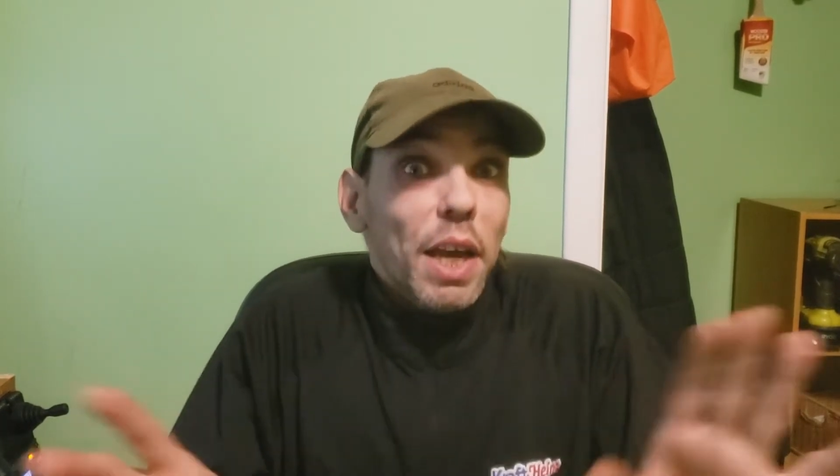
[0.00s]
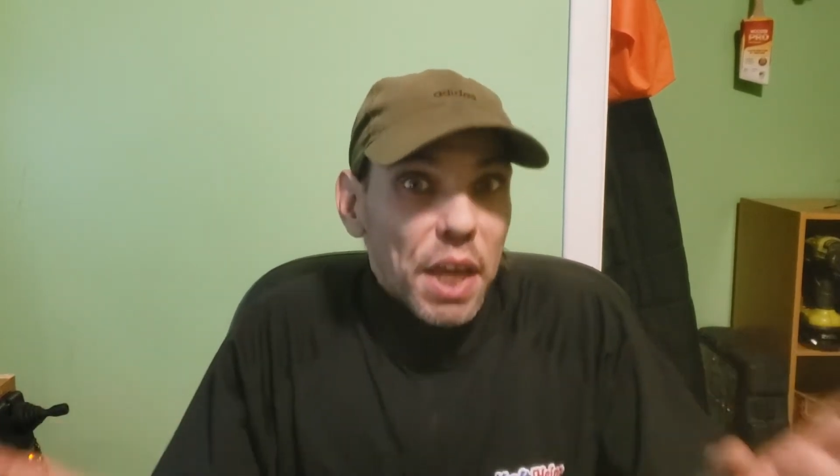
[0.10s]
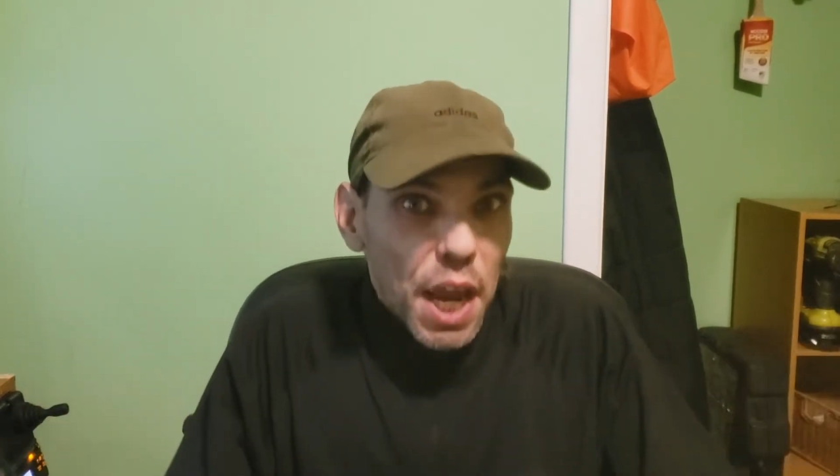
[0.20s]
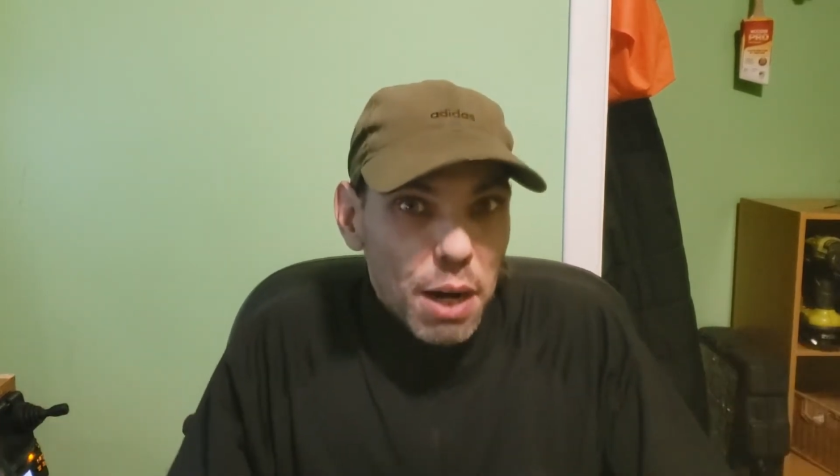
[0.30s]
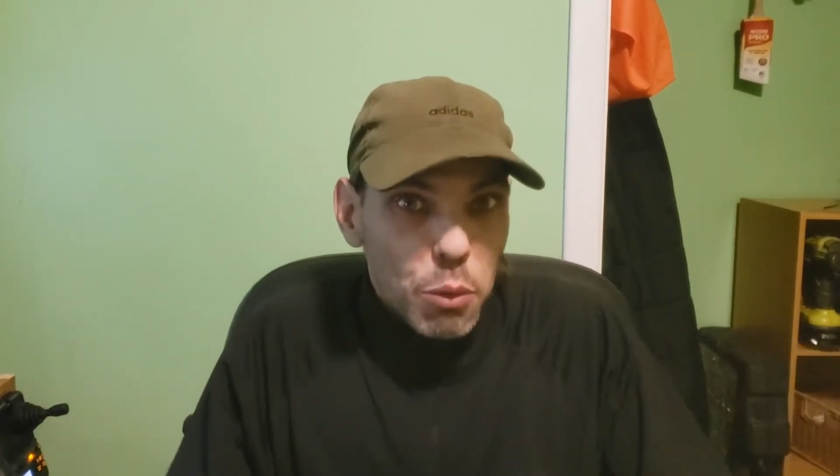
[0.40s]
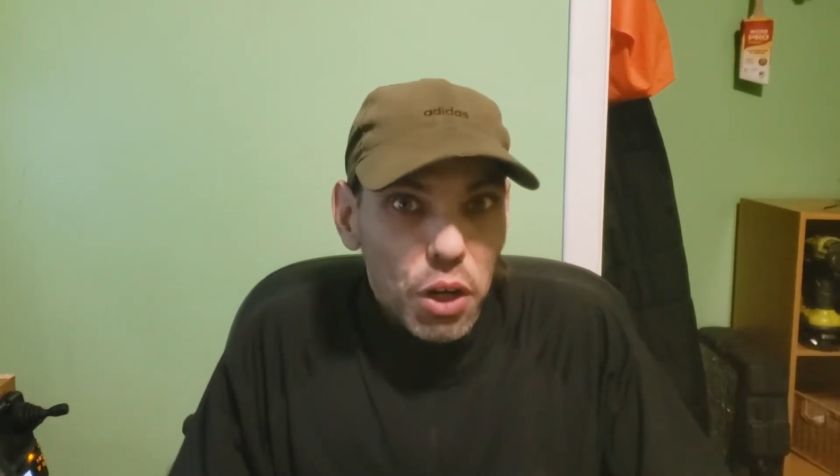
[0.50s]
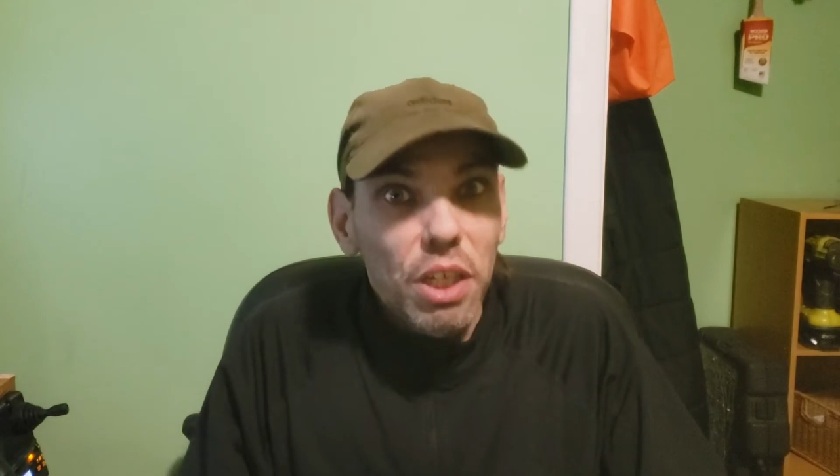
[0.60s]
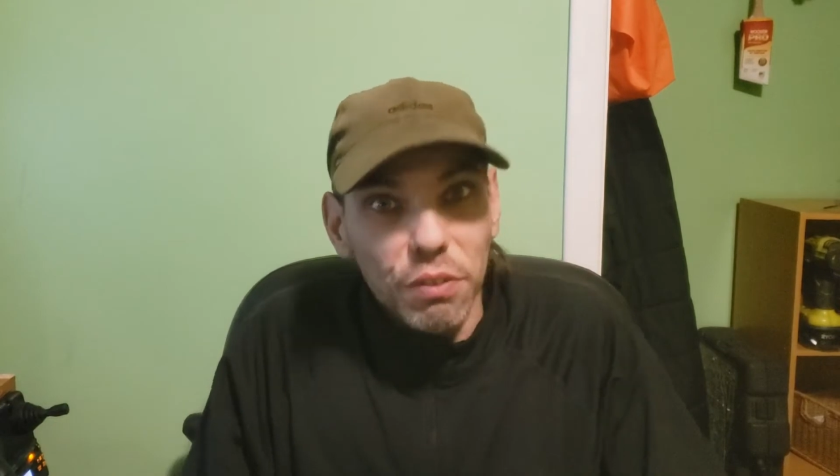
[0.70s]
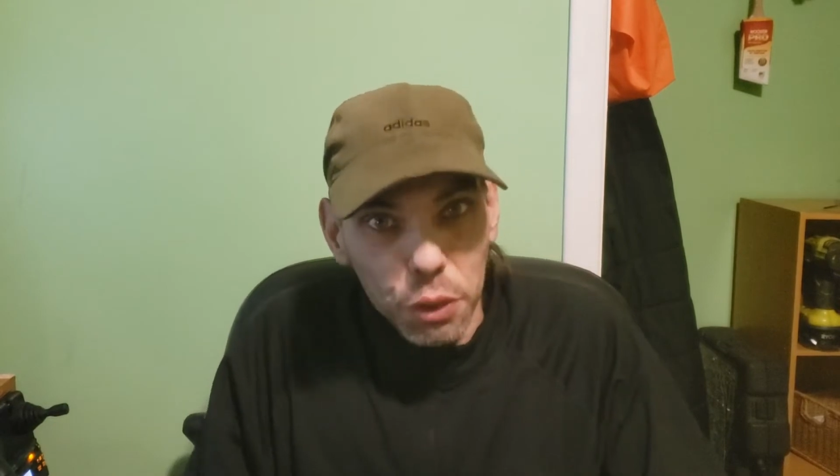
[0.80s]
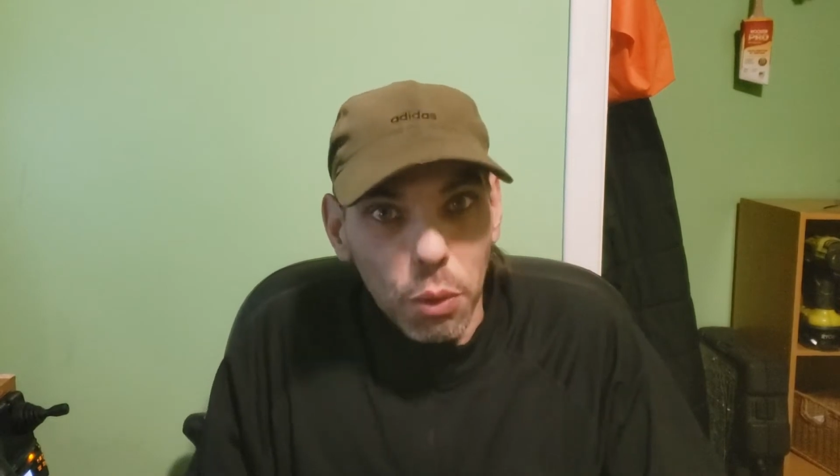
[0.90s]
camera,
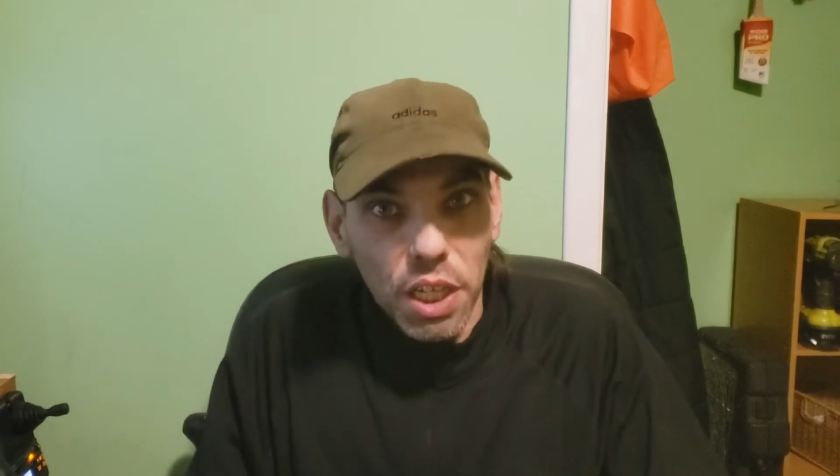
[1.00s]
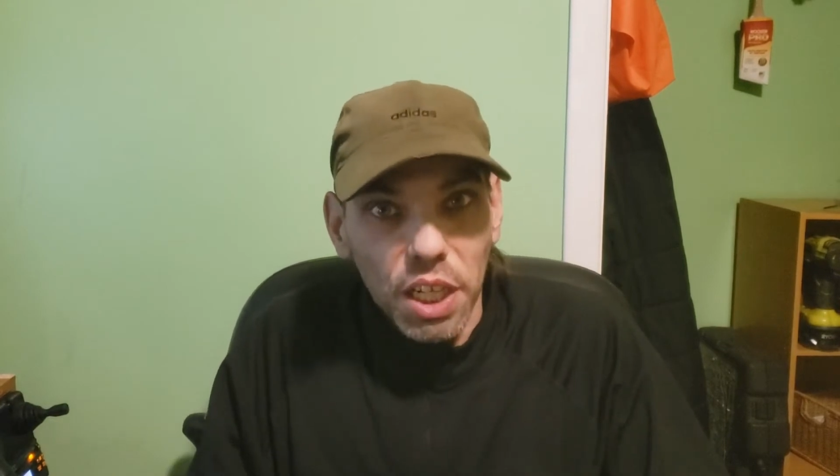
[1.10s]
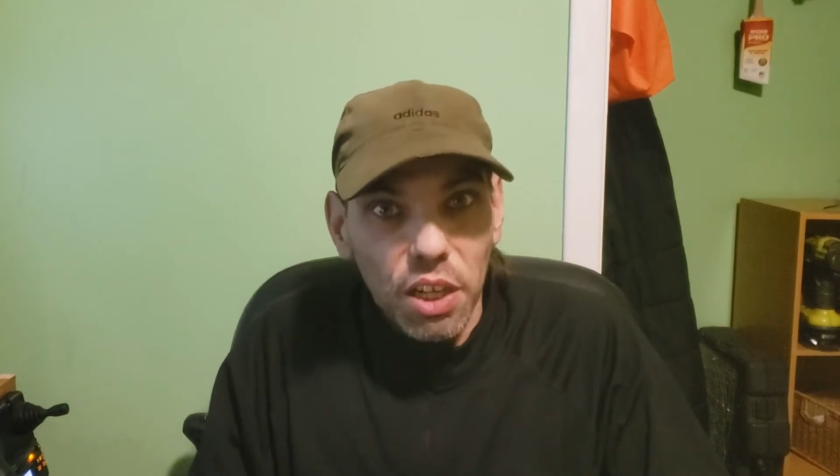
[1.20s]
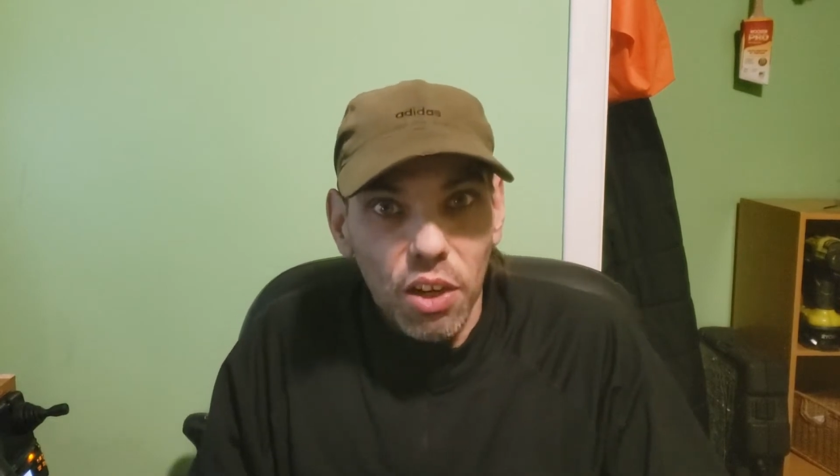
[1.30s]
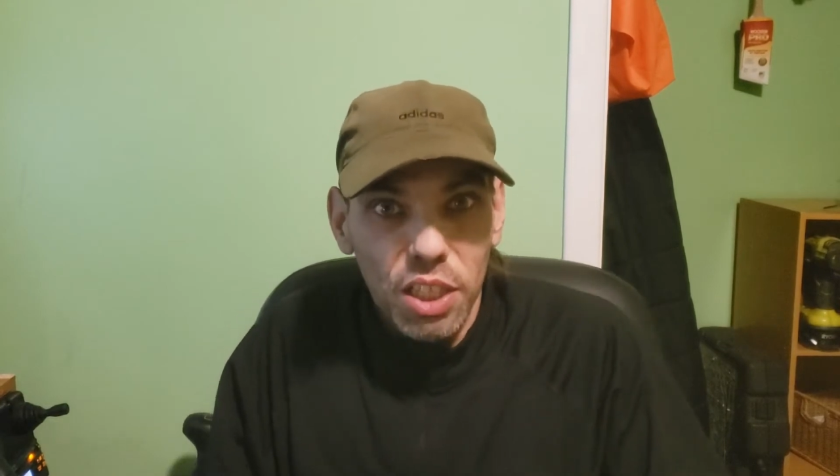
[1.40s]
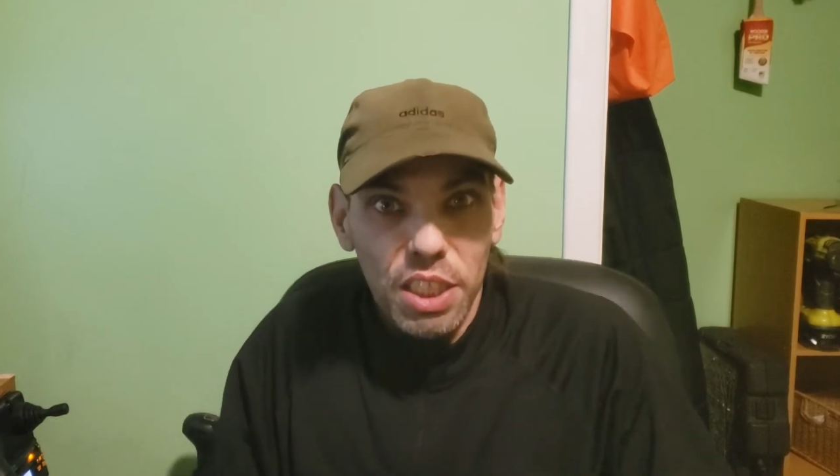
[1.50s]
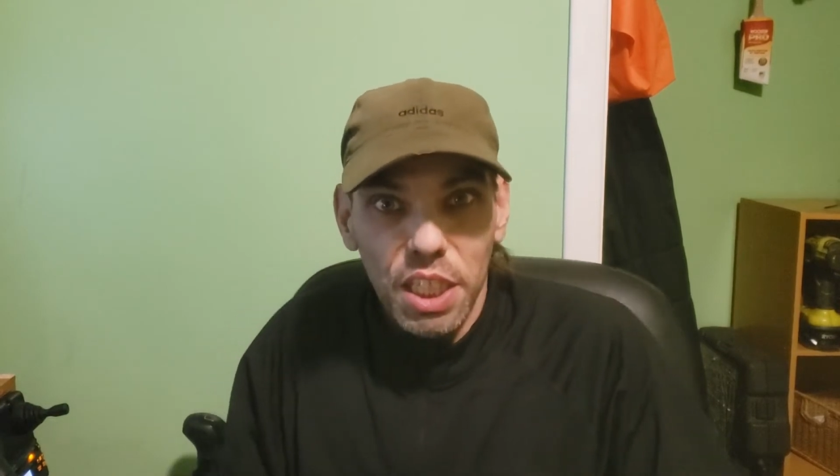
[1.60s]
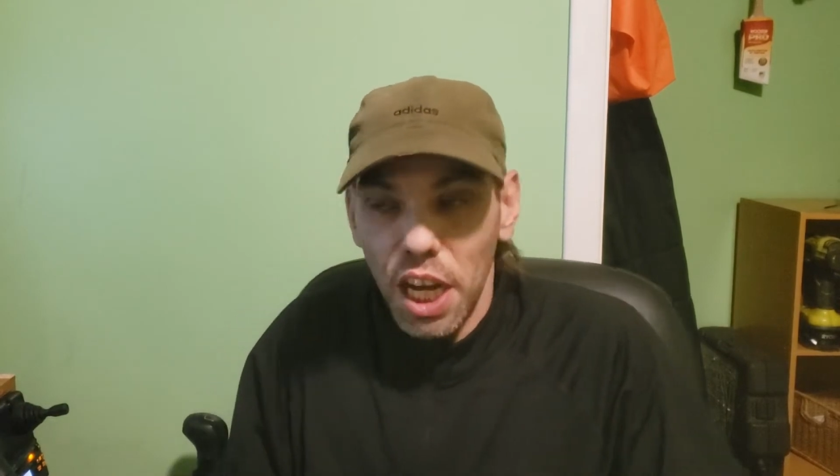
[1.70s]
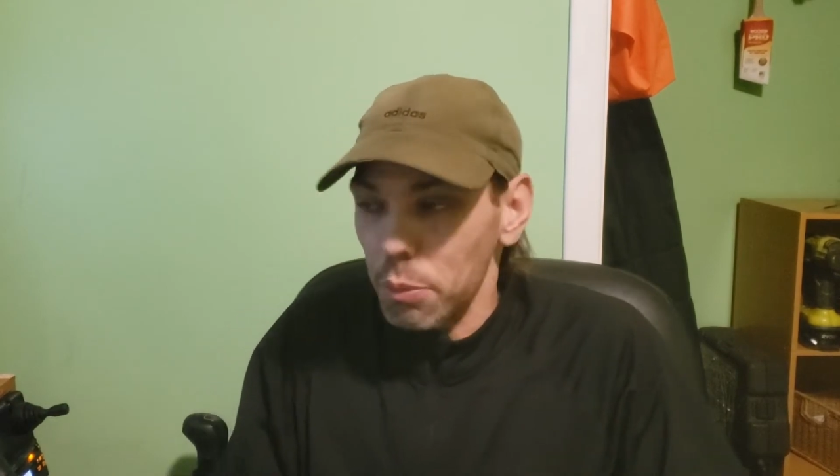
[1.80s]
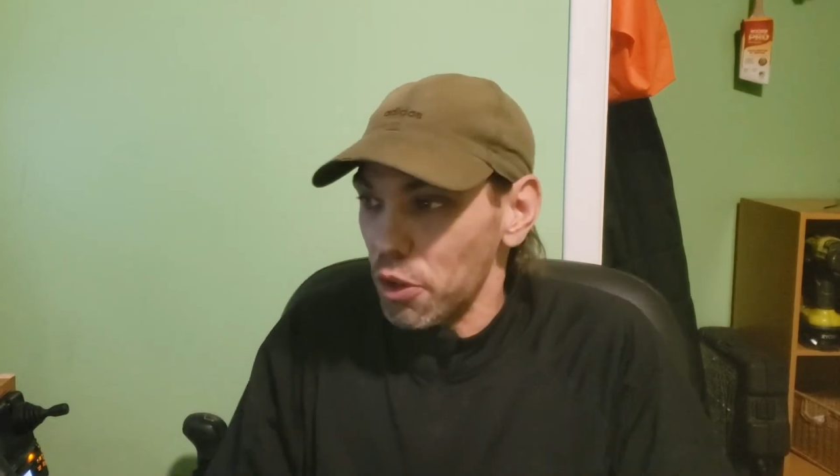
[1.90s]
if you want to call it a
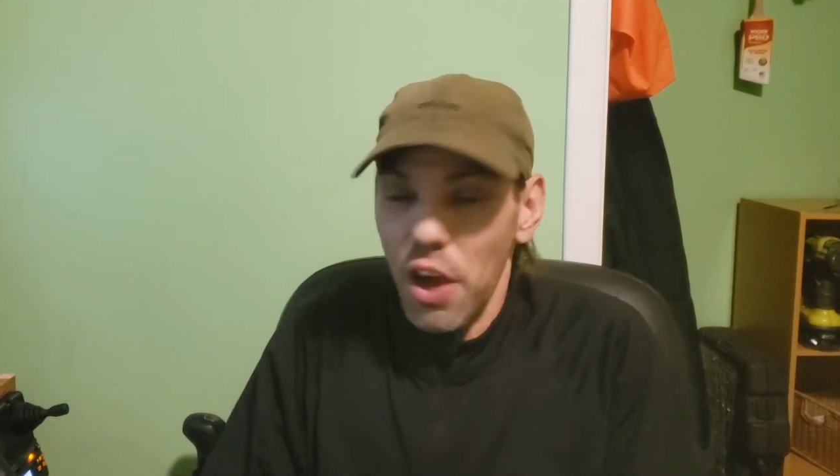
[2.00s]
camera.